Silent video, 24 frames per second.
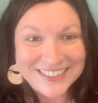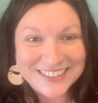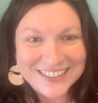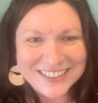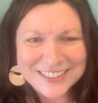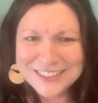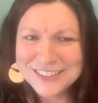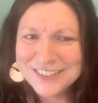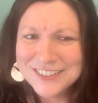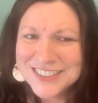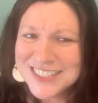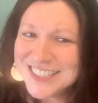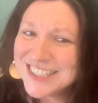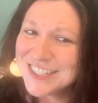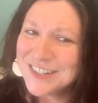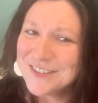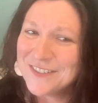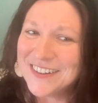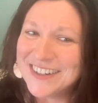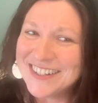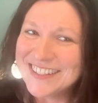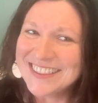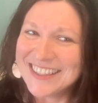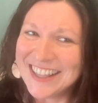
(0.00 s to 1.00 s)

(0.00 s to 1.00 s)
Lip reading: And who doesn't want